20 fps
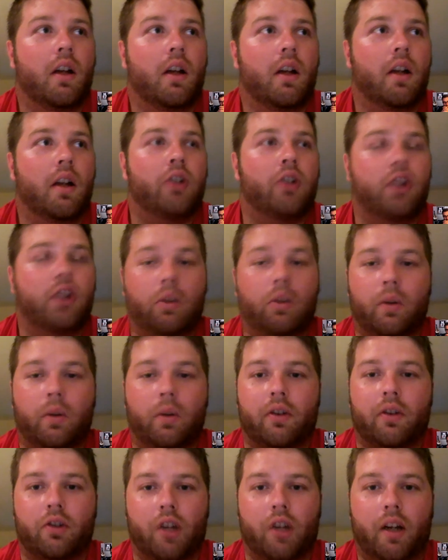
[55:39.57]
she quits
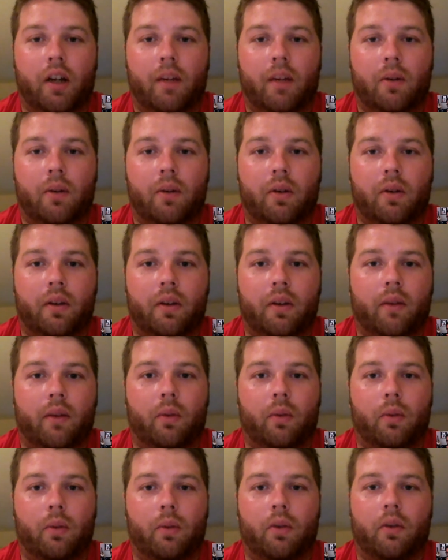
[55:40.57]
her job knowing that
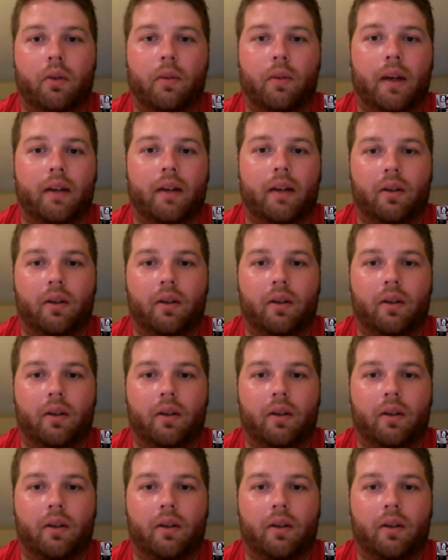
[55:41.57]
we're moving back